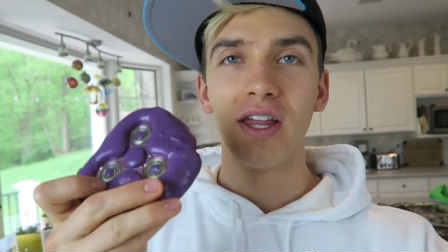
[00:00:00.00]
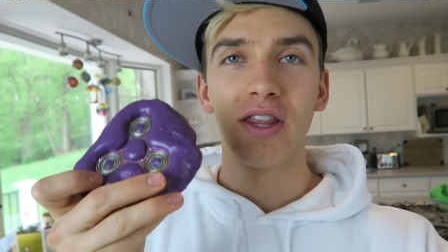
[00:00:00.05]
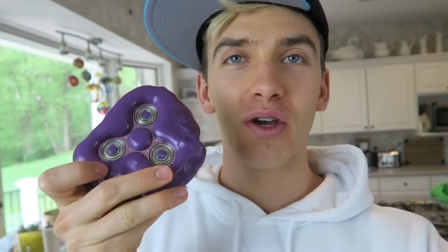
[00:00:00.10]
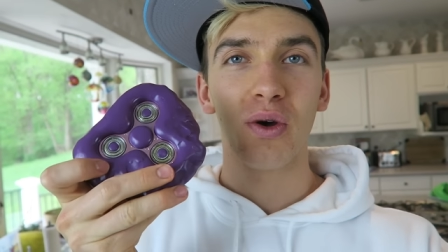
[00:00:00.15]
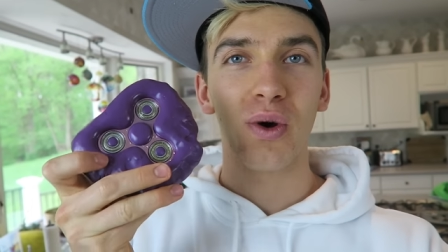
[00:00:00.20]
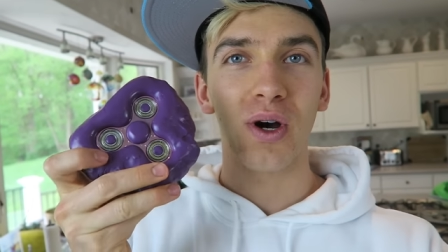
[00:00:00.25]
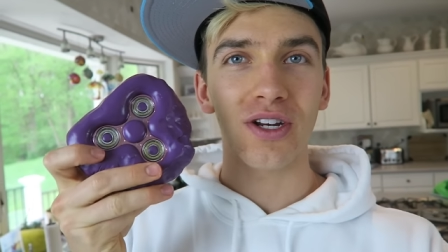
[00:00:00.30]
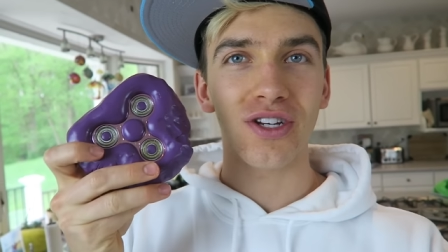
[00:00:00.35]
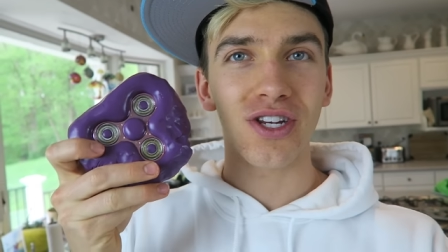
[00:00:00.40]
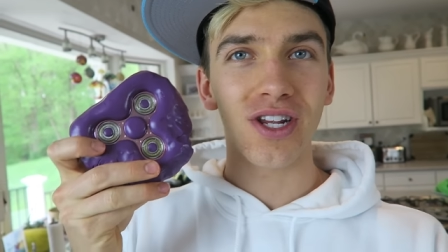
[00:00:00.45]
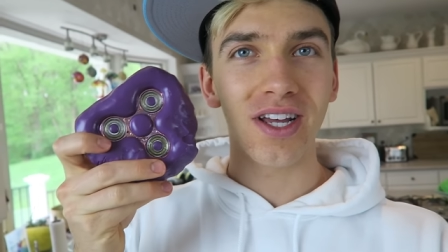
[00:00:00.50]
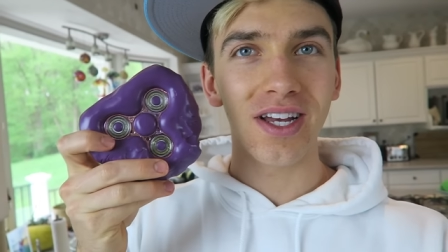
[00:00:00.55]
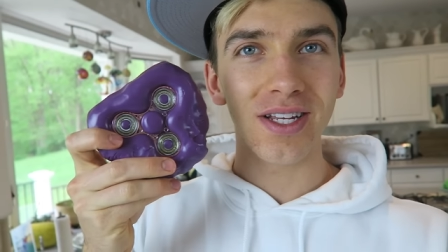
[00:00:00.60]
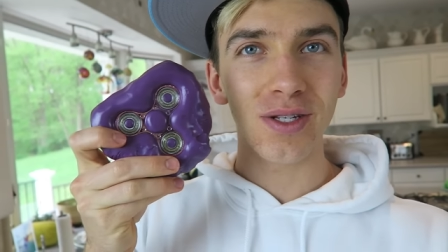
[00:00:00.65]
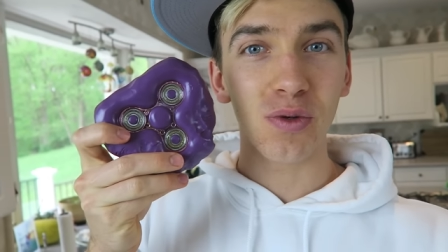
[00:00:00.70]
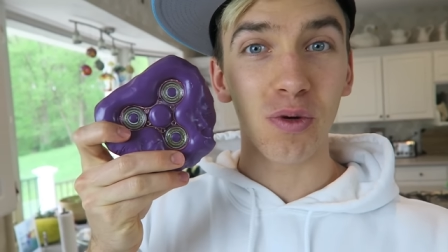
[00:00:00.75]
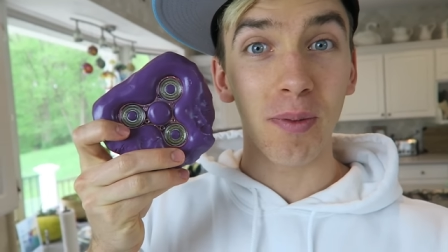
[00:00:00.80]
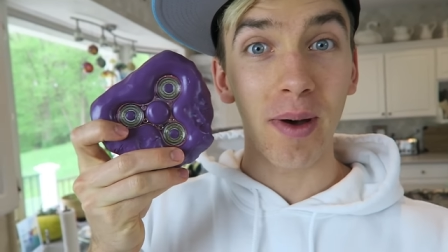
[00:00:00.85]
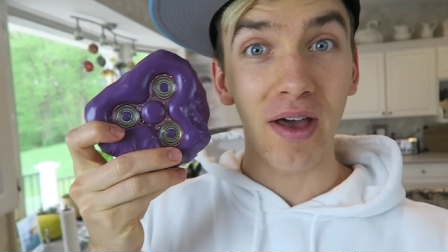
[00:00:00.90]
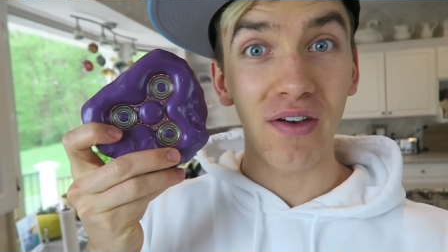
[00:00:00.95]
The question
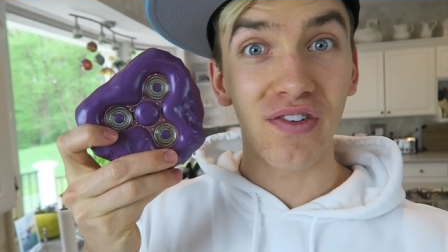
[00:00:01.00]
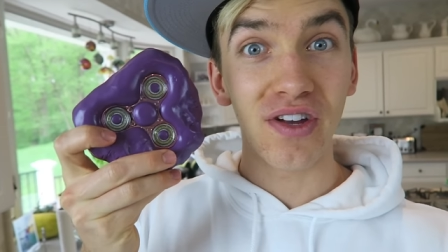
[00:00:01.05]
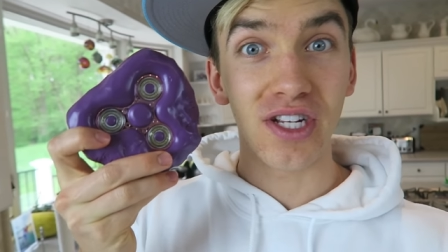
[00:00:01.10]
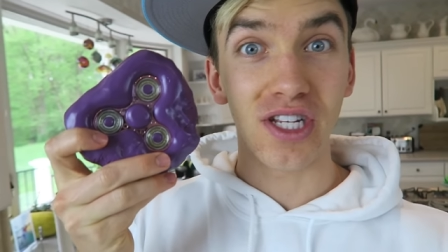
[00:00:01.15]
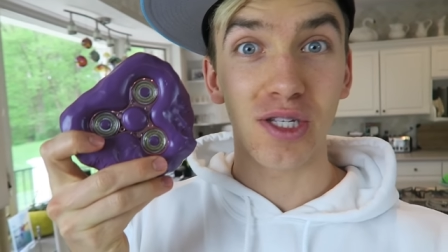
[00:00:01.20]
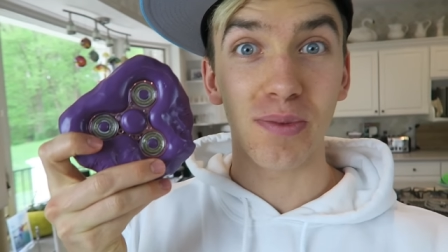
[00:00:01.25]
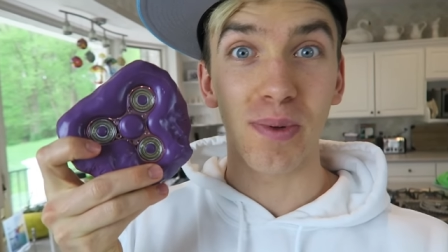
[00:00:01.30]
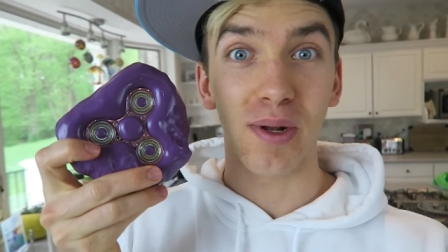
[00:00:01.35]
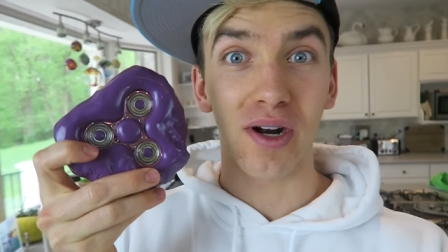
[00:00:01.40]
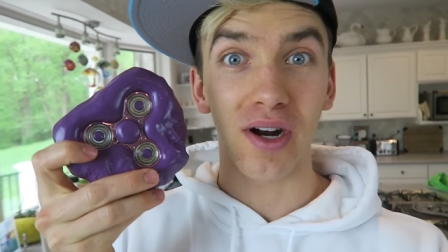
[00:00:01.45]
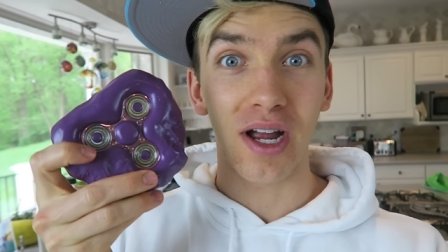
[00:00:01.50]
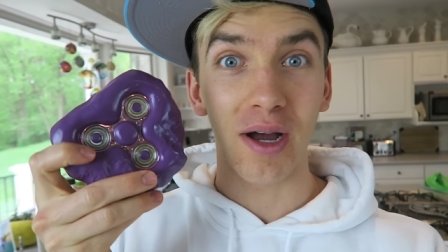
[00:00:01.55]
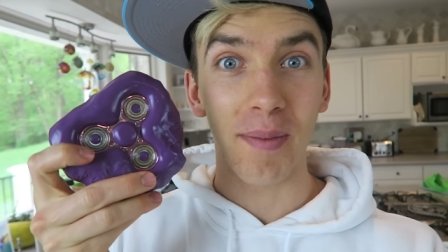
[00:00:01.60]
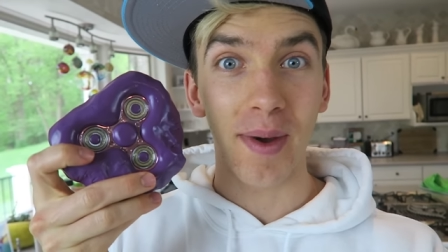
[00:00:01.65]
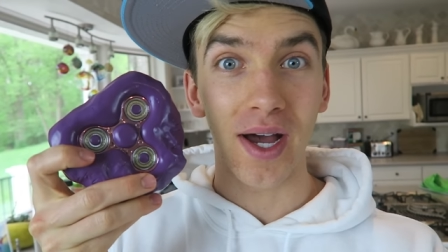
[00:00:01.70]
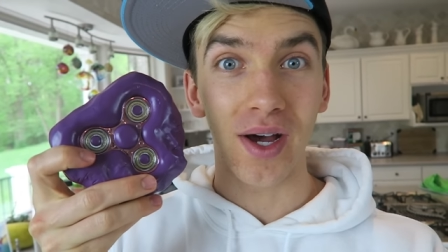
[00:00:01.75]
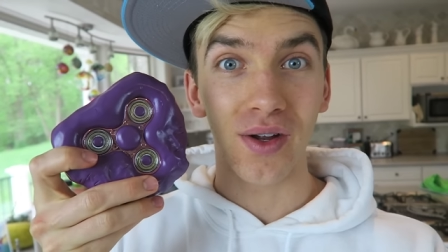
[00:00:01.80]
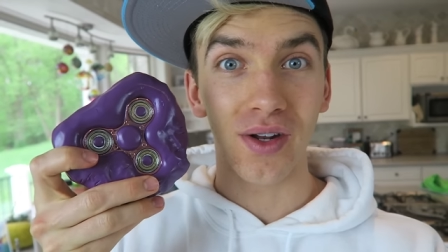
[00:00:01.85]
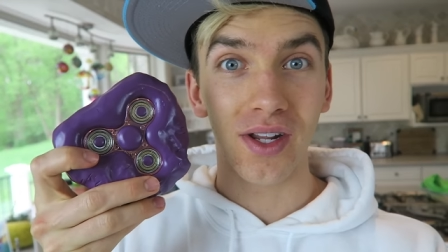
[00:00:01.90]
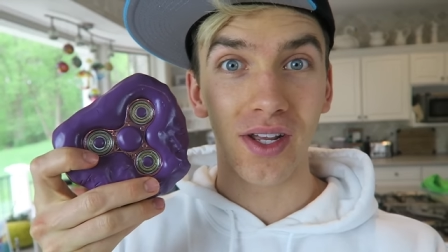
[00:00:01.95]
is, will my fidget spinner
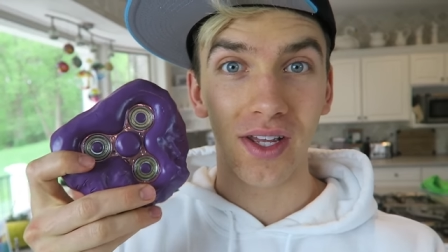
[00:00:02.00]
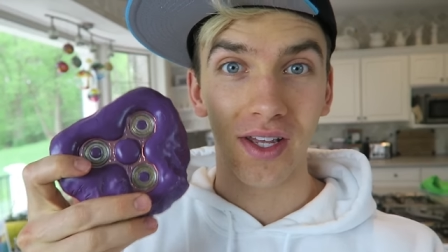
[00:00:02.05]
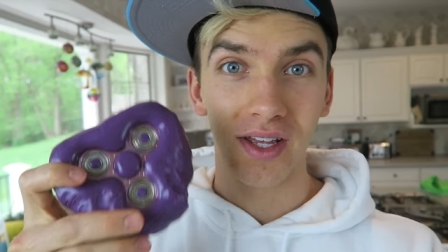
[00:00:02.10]
come out?